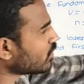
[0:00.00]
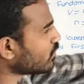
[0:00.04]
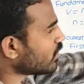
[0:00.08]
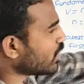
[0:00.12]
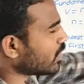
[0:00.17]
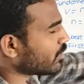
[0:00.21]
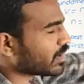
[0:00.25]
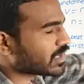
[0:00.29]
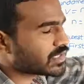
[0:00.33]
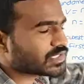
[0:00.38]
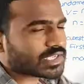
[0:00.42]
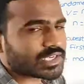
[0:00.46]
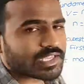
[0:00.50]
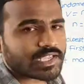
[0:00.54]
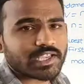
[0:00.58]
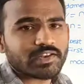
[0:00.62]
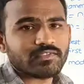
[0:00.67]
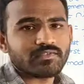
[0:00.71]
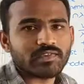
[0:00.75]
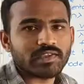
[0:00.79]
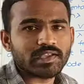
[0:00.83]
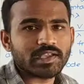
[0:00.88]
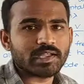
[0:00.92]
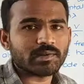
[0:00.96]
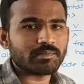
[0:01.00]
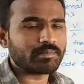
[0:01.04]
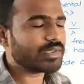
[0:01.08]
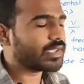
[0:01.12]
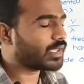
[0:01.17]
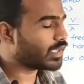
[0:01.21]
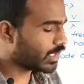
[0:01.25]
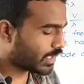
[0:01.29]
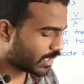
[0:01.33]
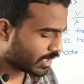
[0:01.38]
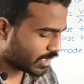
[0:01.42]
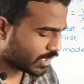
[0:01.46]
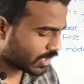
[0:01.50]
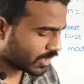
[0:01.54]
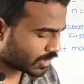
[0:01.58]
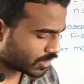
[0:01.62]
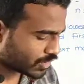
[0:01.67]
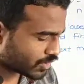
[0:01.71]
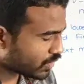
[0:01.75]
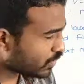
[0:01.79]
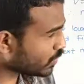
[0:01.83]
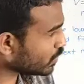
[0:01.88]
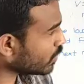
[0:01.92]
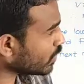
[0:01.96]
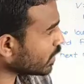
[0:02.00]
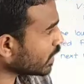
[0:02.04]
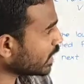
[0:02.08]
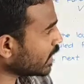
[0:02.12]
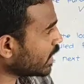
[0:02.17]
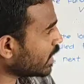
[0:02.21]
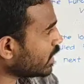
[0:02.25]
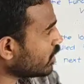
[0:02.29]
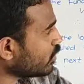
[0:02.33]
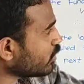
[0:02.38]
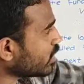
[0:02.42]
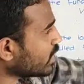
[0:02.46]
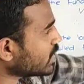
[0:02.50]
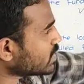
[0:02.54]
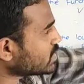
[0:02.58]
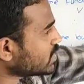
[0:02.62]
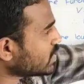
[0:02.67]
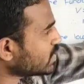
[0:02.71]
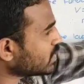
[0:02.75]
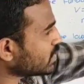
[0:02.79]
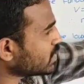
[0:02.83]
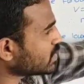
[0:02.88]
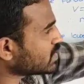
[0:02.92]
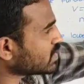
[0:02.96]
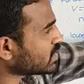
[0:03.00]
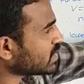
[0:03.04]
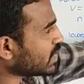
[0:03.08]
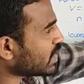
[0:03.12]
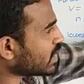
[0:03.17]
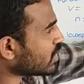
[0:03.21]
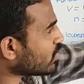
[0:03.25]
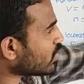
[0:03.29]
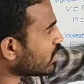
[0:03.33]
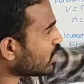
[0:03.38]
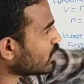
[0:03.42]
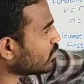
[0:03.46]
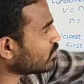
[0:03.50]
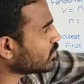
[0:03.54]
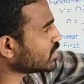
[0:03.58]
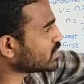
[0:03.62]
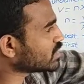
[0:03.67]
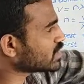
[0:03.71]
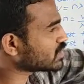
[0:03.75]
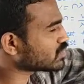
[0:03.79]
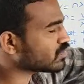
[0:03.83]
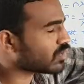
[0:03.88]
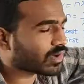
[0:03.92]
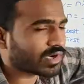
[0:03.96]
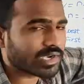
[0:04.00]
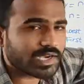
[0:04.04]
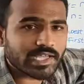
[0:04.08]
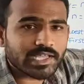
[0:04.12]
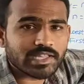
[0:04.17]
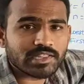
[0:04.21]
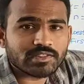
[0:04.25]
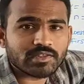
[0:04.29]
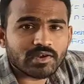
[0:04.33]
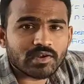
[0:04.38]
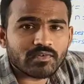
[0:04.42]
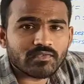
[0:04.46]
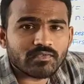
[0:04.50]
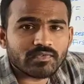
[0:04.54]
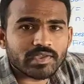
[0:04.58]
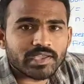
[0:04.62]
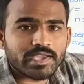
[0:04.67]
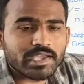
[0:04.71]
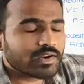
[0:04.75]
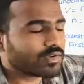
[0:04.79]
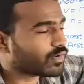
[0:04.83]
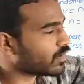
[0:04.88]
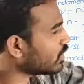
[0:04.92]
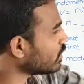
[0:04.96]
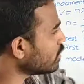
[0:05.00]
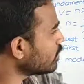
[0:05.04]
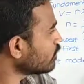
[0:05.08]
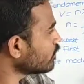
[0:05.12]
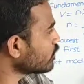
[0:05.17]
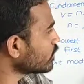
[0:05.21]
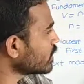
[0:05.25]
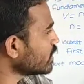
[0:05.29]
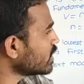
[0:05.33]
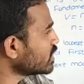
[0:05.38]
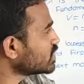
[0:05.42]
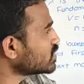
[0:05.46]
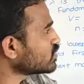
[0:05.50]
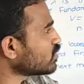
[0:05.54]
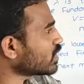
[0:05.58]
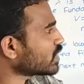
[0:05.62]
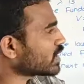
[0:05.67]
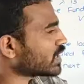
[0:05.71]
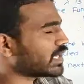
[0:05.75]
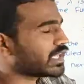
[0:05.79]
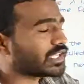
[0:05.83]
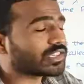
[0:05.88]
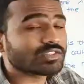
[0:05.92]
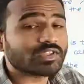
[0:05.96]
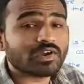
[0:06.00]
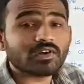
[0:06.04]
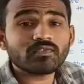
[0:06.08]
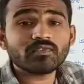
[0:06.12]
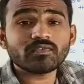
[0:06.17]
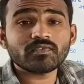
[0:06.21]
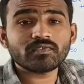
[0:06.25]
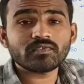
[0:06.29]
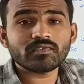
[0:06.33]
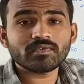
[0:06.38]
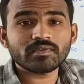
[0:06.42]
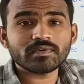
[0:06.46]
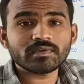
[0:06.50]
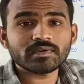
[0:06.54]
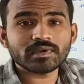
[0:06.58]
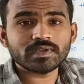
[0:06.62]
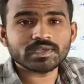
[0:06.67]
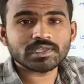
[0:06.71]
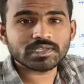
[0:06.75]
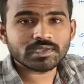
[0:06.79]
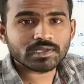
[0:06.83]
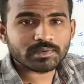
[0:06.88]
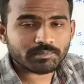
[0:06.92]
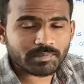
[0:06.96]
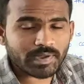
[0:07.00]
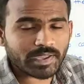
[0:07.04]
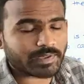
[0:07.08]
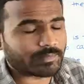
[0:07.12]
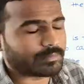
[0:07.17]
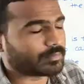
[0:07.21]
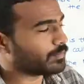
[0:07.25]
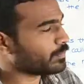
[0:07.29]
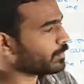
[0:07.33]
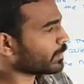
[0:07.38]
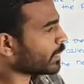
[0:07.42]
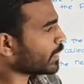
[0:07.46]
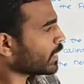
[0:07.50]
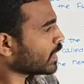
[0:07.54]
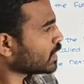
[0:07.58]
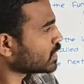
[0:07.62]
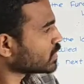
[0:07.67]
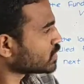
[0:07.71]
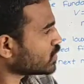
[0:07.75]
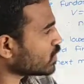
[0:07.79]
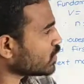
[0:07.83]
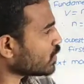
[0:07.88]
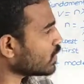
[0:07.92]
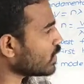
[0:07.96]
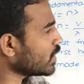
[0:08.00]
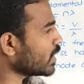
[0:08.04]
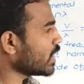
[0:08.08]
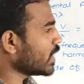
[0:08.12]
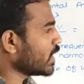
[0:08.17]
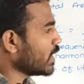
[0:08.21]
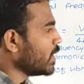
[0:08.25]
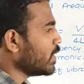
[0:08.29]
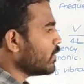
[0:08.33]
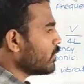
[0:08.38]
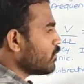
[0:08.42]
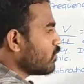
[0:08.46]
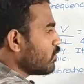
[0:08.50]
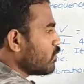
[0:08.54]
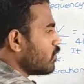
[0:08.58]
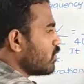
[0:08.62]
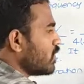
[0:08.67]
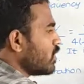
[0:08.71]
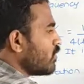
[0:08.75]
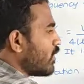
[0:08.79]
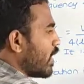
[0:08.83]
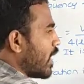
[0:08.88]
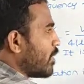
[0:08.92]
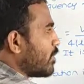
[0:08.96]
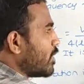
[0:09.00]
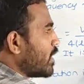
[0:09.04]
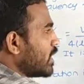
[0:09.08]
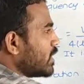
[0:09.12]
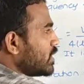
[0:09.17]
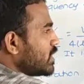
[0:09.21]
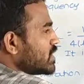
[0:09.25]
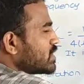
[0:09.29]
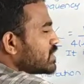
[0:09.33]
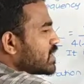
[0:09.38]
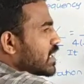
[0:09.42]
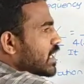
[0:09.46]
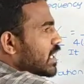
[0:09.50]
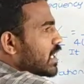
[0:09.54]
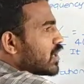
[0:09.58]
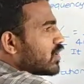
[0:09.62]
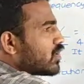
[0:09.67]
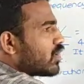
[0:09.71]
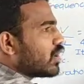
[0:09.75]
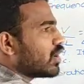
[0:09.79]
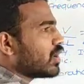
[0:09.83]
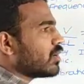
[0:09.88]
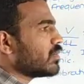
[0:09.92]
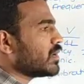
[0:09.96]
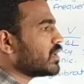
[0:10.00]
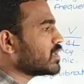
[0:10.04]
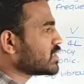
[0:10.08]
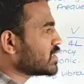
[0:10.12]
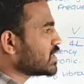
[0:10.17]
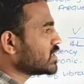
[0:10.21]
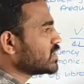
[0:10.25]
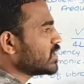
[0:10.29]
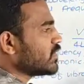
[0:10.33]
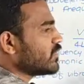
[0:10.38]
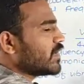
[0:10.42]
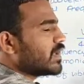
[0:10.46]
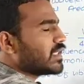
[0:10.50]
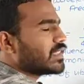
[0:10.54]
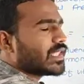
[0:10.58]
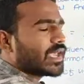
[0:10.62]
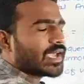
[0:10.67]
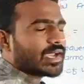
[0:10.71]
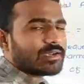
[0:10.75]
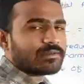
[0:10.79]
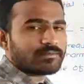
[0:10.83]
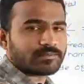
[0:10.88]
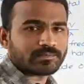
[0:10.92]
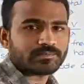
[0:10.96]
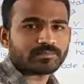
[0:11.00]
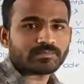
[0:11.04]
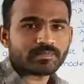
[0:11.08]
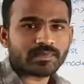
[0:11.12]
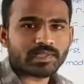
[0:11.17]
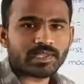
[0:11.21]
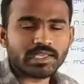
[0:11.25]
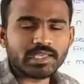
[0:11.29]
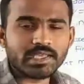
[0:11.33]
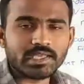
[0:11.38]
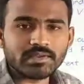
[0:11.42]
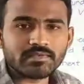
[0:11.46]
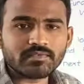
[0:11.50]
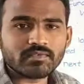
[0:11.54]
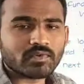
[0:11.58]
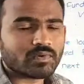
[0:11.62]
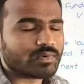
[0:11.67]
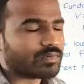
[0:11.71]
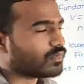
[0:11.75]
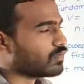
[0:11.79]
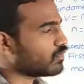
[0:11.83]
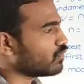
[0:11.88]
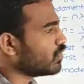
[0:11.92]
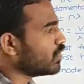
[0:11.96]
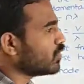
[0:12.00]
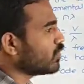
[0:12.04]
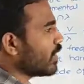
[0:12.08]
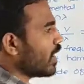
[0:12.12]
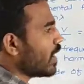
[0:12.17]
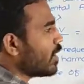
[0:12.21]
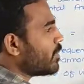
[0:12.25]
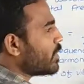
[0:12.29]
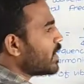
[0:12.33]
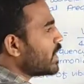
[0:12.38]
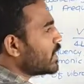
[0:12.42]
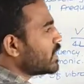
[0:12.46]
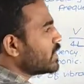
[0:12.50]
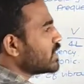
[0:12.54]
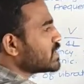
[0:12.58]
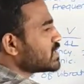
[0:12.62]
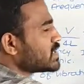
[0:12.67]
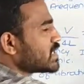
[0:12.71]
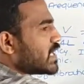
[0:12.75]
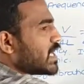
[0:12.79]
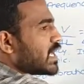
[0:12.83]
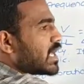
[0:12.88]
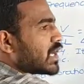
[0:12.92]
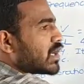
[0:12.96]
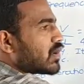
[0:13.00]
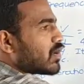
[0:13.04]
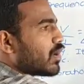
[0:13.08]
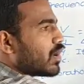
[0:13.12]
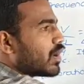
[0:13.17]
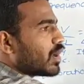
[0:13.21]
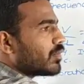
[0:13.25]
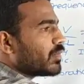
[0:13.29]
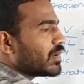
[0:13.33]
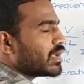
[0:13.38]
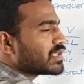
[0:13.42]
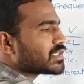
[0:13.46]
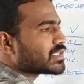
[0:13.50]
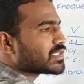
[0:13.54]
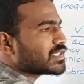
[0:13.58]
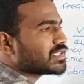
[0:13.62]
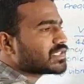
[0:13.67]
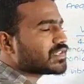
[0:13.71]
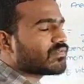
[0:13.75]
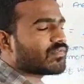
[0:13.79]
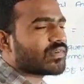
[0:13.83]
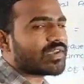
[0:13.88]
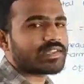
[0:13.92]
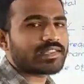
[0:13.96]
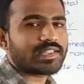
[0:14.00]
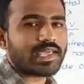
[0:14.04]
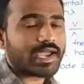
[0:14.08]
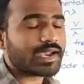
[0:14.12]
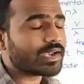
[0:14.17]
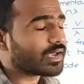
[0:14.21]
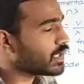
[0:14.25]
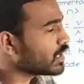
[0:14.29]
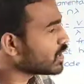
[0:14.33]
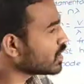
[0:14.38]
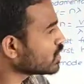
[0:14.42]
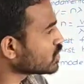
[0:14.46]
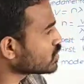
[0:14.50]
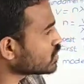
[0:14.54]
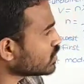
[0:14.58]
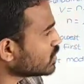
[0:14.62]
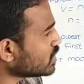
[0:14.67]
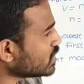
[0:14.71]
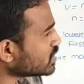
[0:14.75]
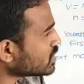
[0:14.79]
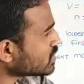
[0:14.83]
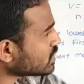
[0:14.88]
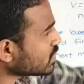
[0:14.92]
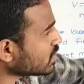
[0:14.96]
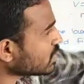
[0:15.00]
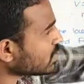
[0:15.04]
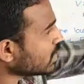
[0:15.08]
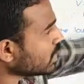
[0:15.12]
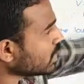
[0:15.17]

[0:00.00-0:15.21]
of vibration in figure B, so here you can see this is air column, this is what length of air column, this is what length of pipe. So if we vibrate this air column in such a way that, if we vibrate this air column in such a way that, so this